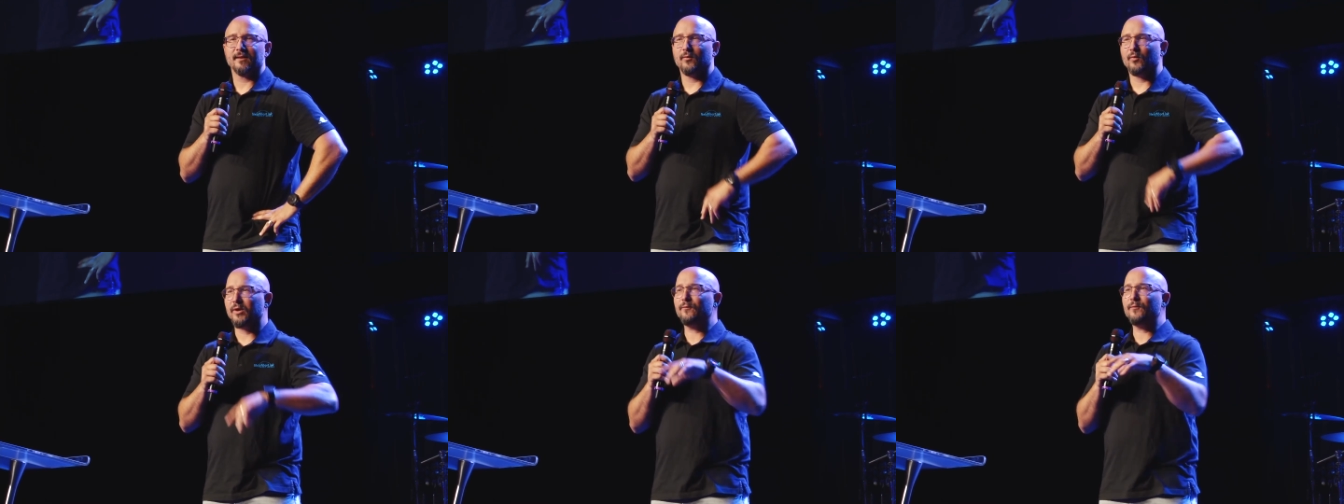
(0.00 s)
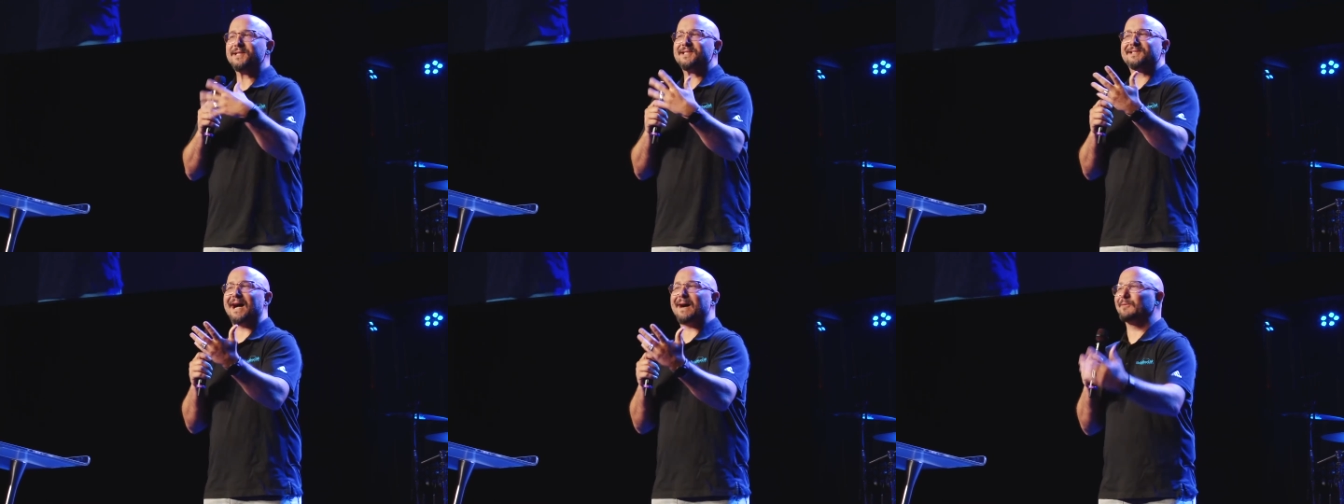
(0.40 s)
What if we
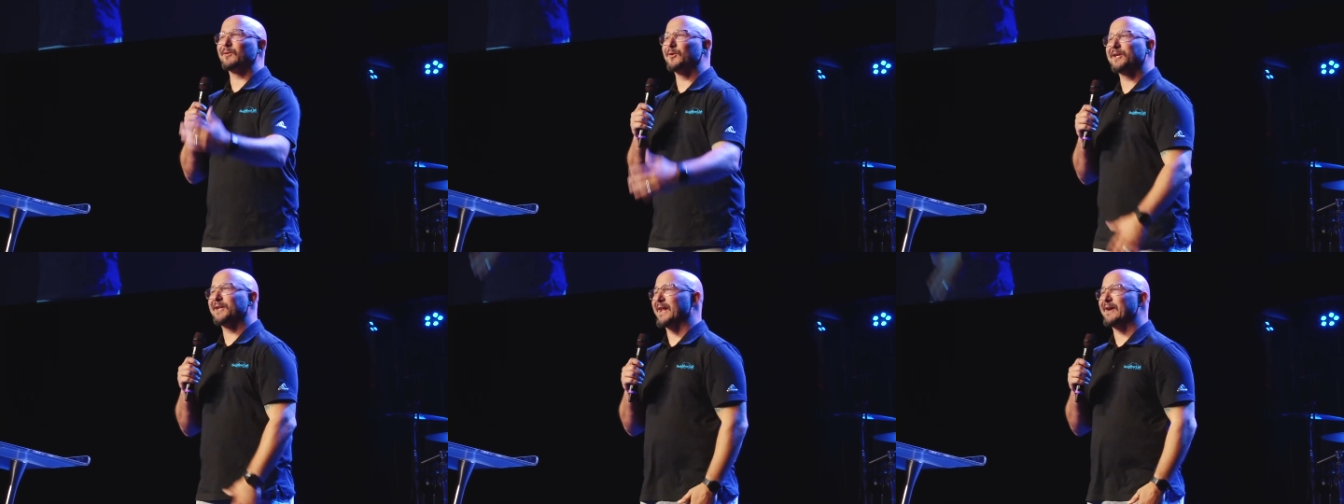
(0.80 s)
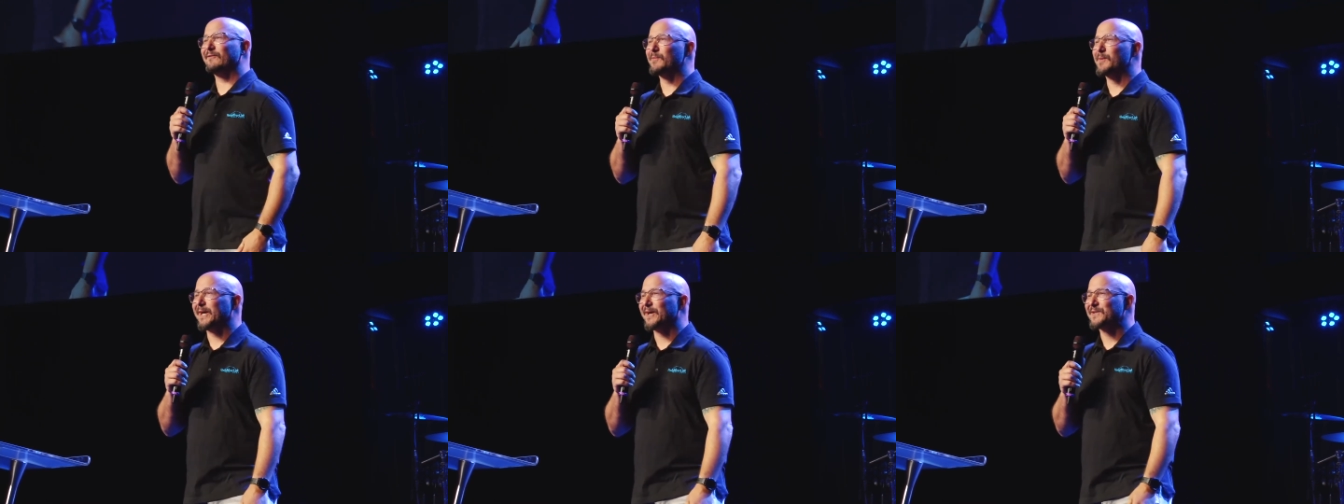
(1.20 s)
stopped looking at
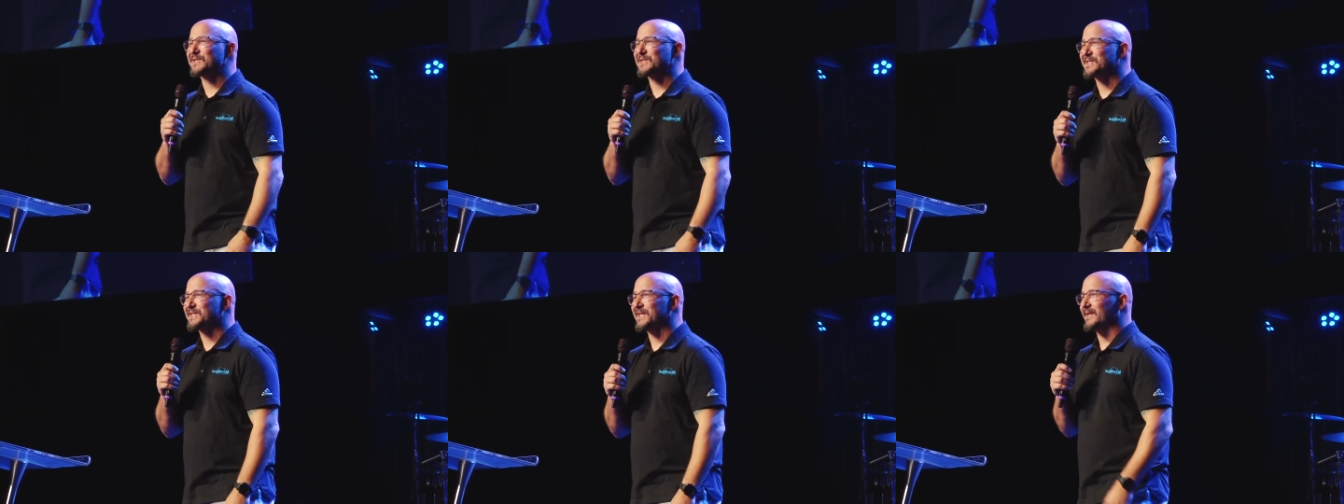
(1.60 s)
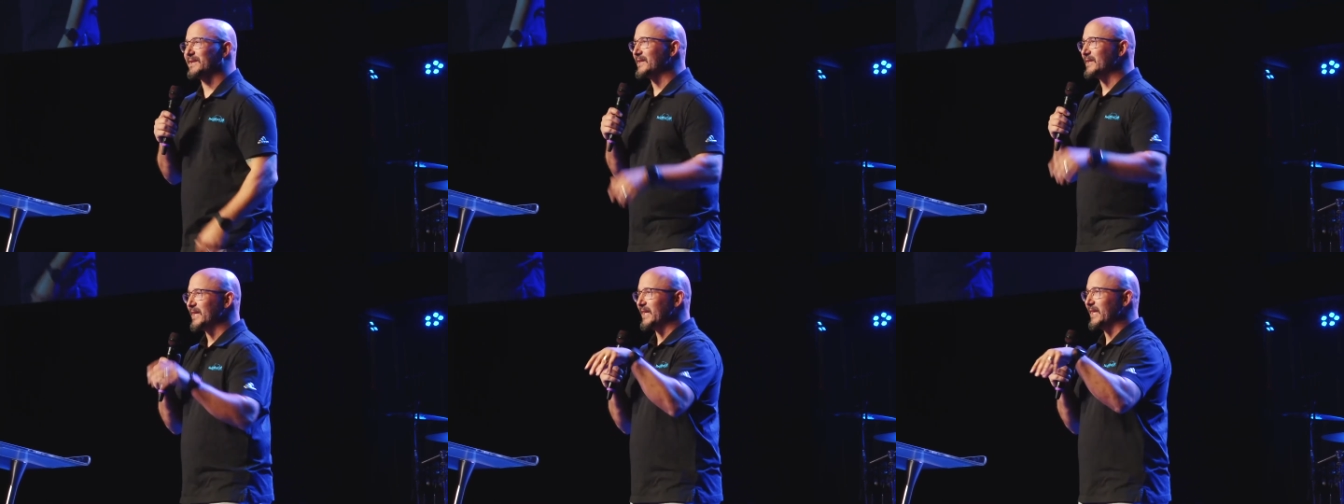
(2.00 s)
everybody else's
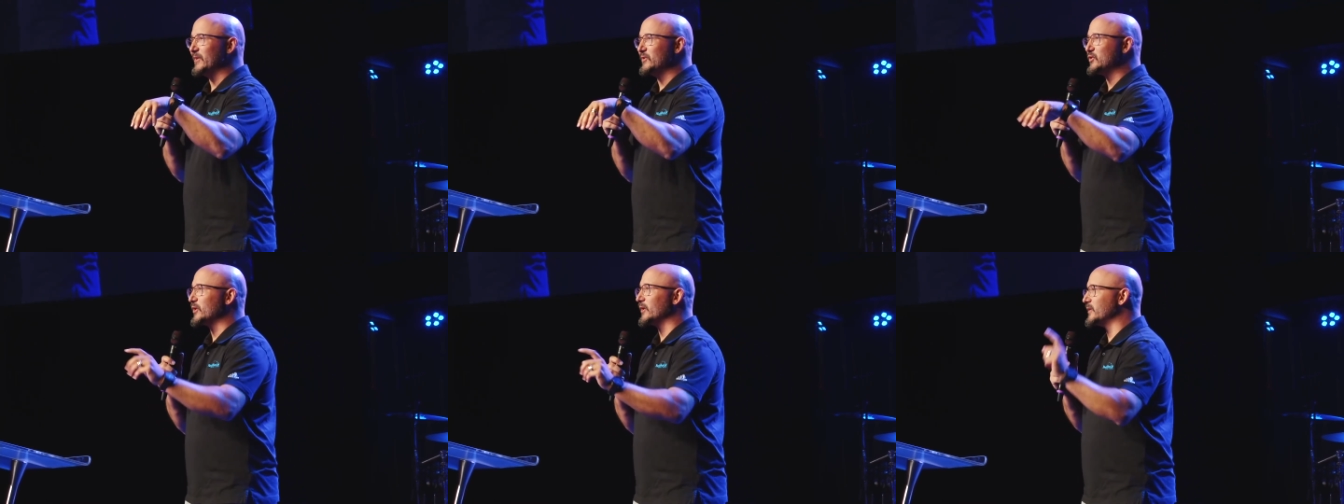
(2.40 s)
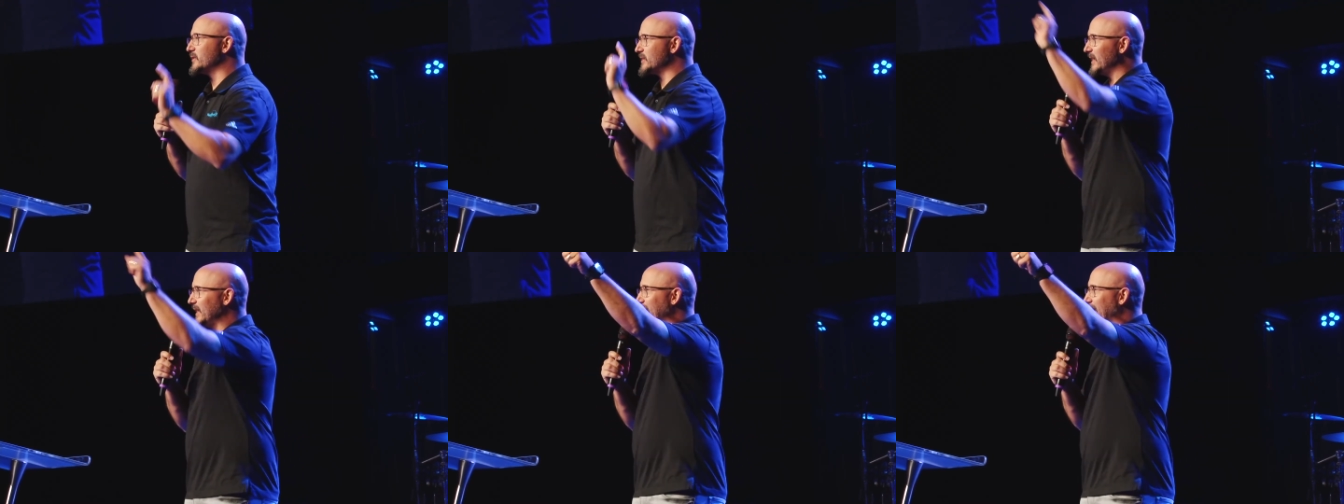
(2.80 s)
sin in church
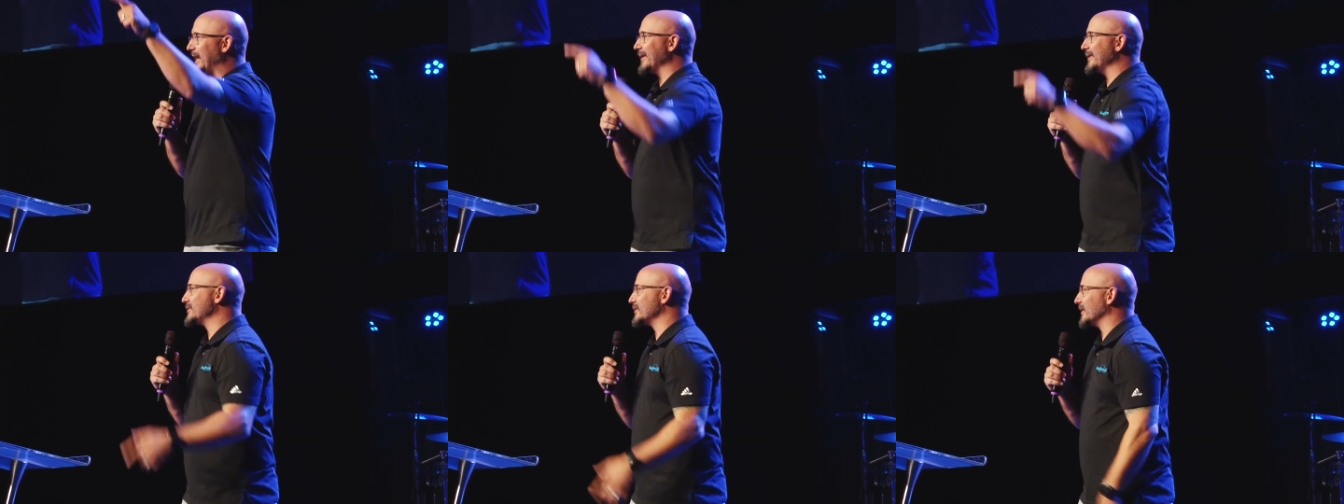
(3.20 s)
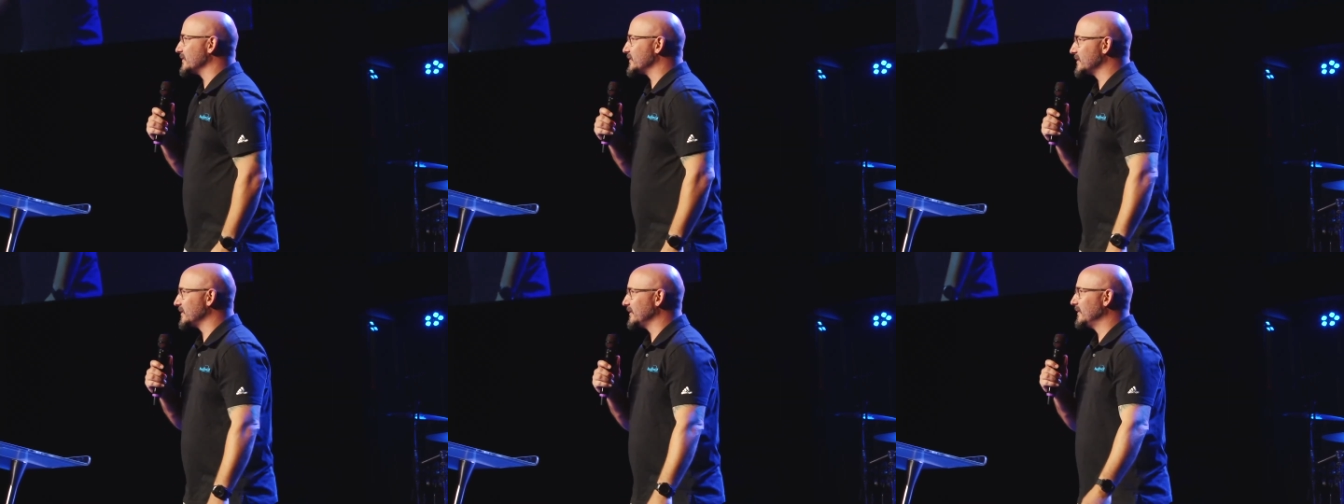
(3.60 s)
and out of
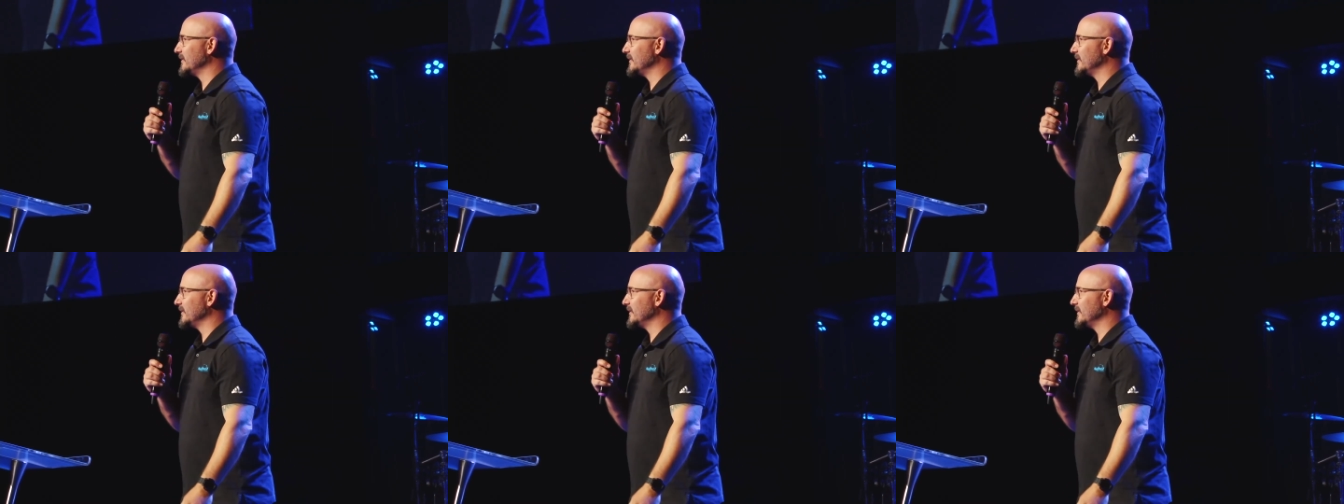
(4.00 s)
church?